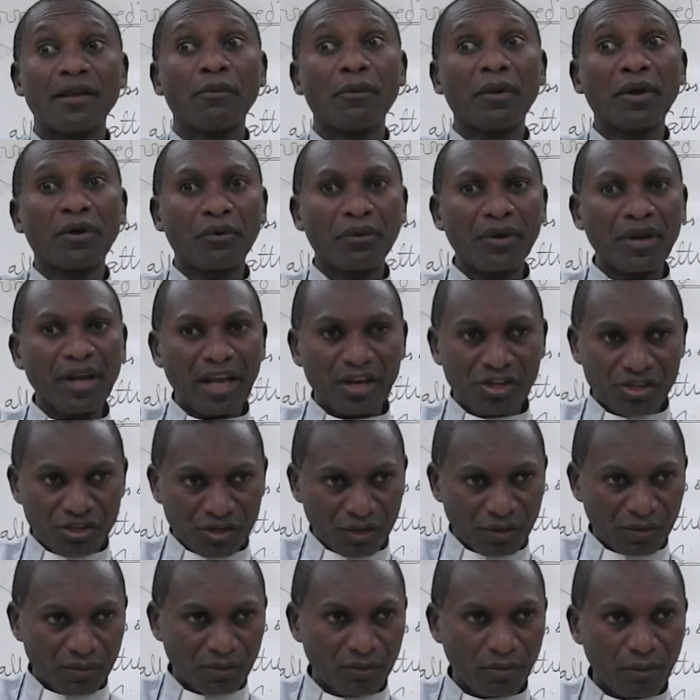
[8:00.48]
the
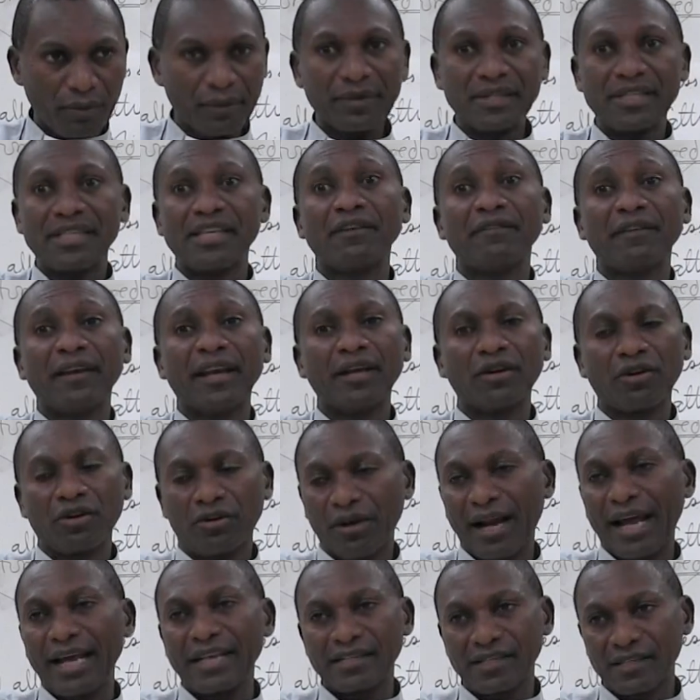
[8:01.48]
recreation we receive in
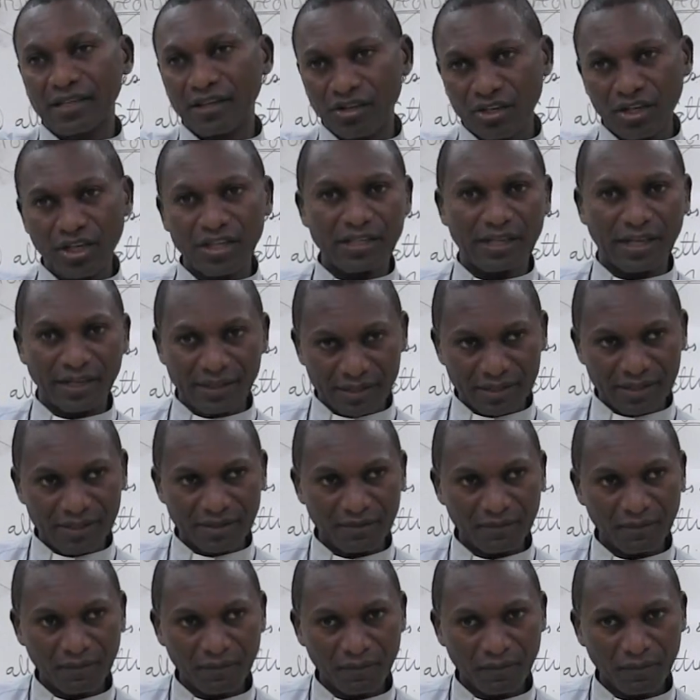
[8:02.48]
Christ
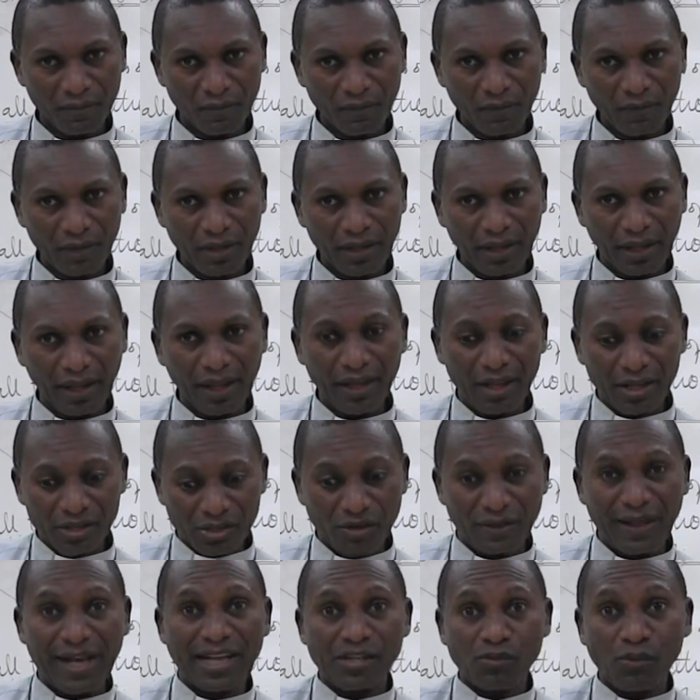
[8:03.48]
Jesus. Okay?
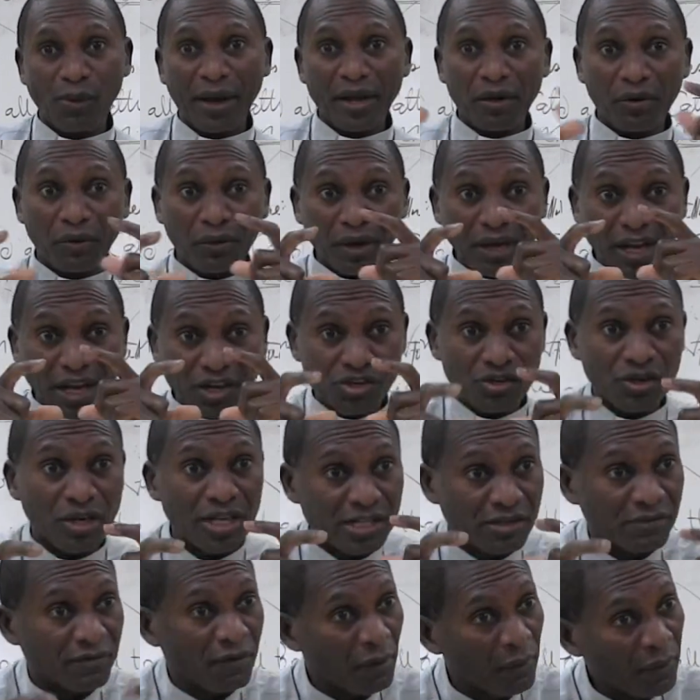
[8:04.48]
So that's why creation
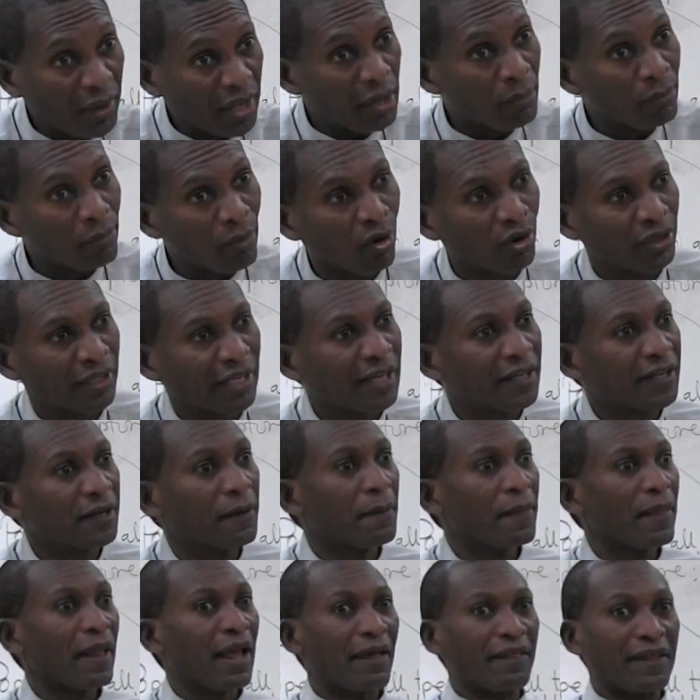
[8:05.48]
is very
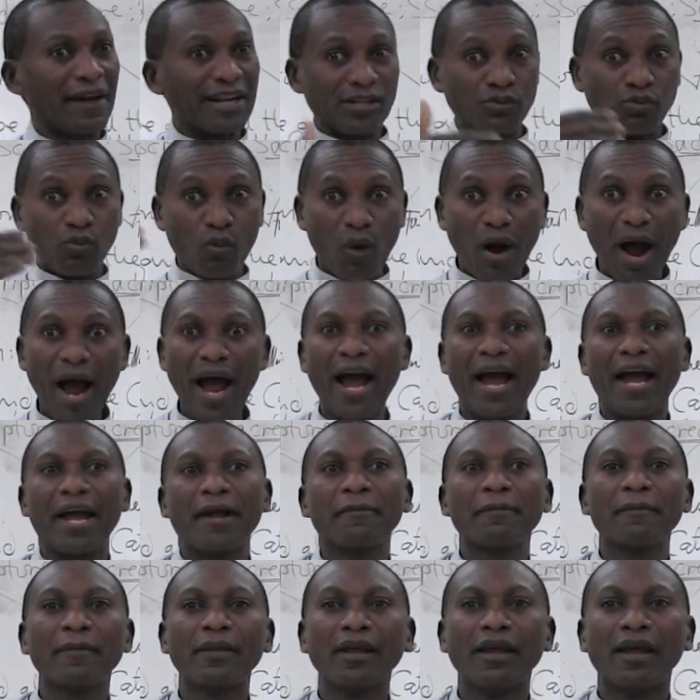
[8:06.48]
important. And that's
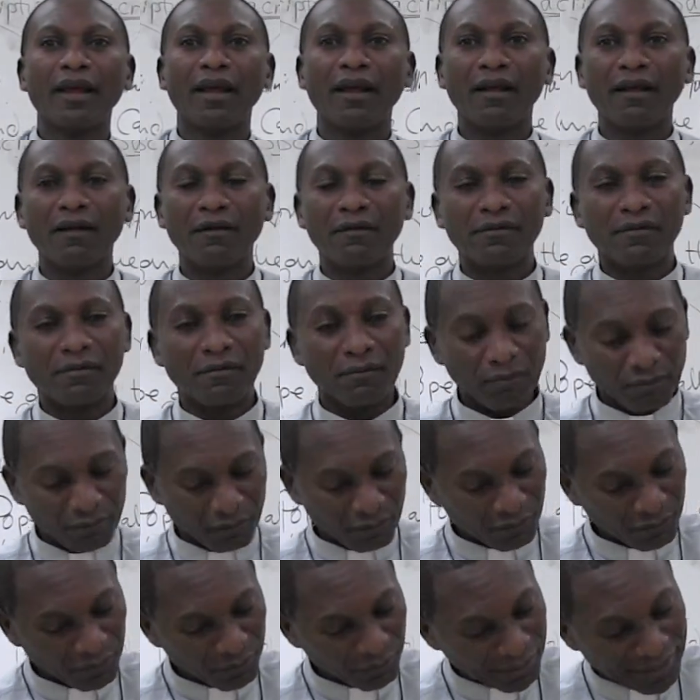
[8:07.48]
why
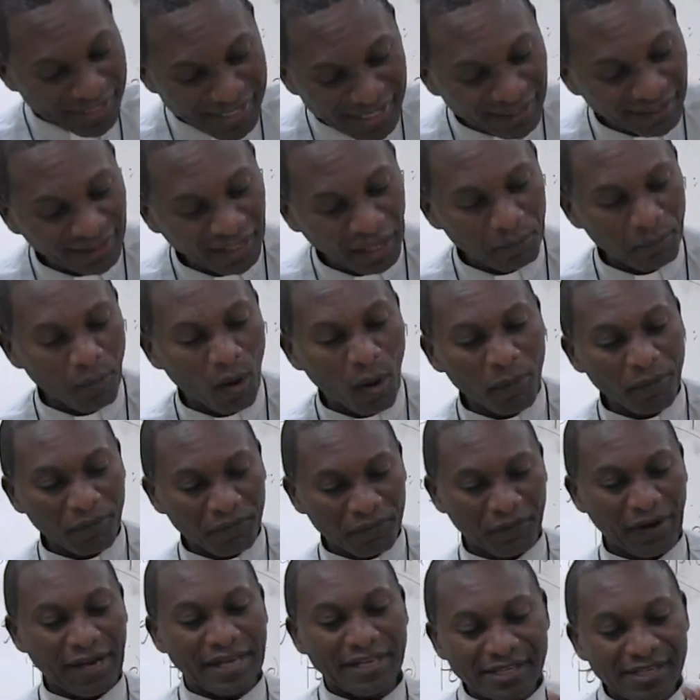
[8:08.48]
recently Pope
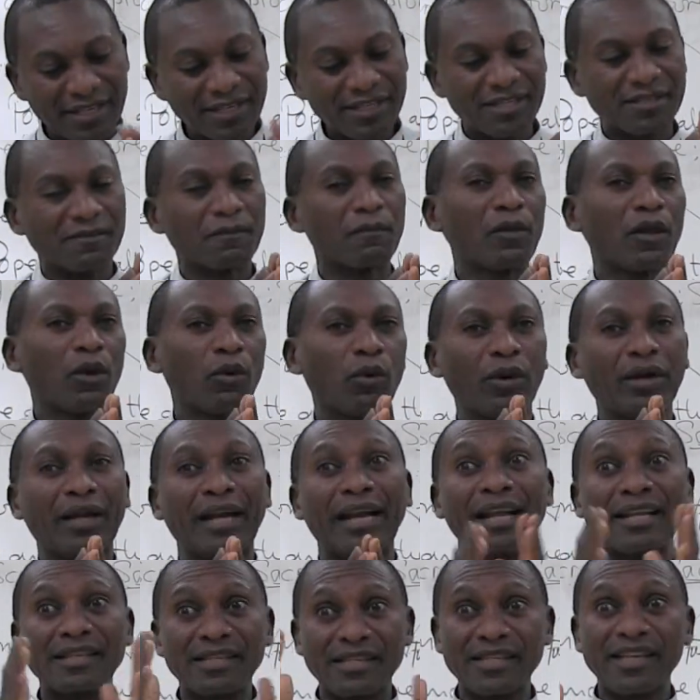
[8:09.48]
Francis wrote
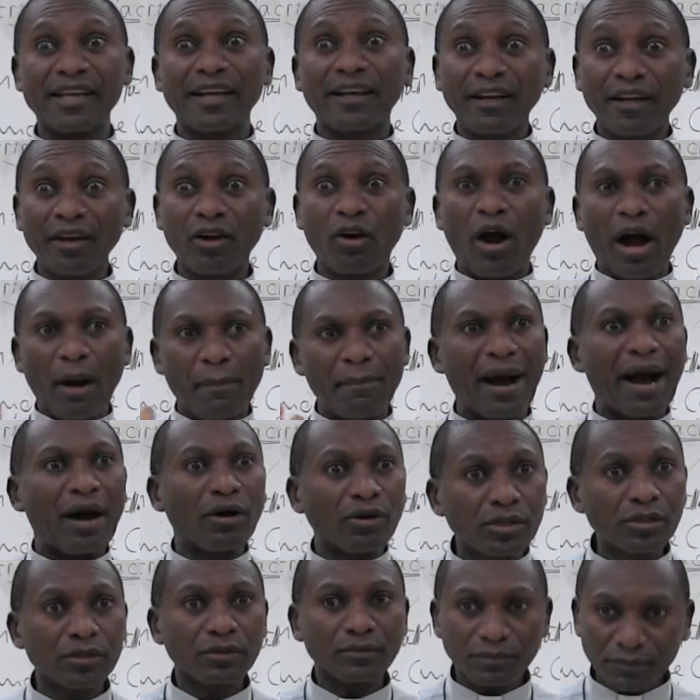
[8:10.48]
an encyclical
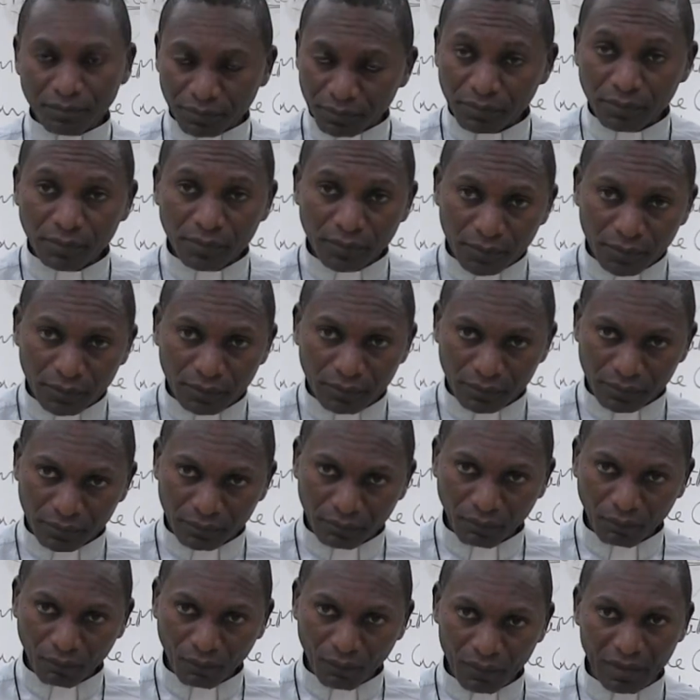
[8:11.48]
about
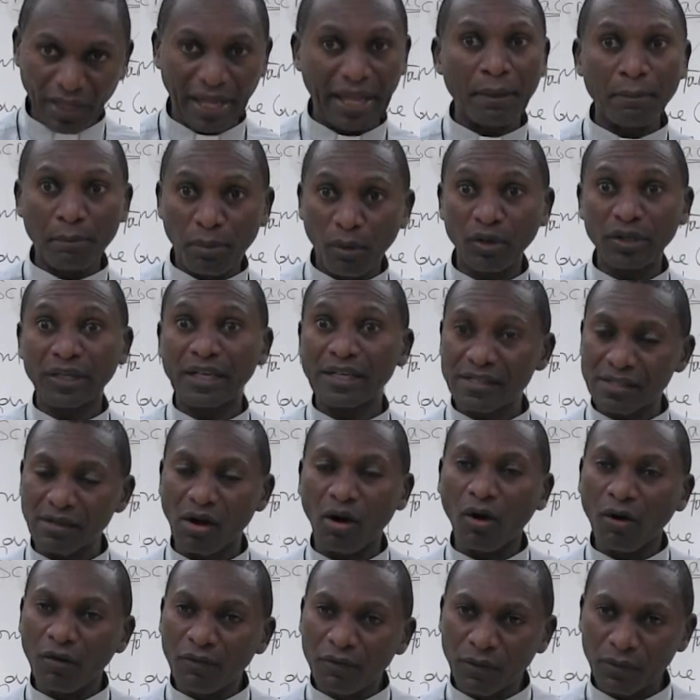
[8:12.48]
the importance
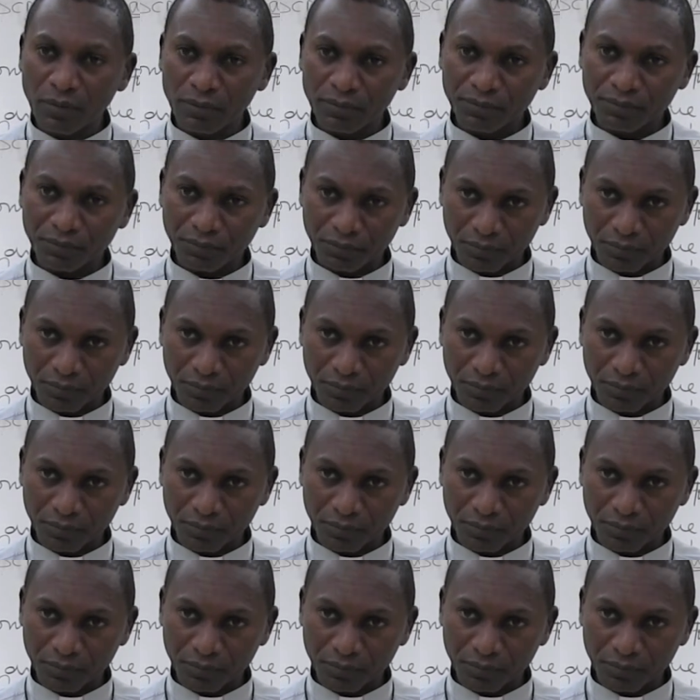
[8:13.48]
of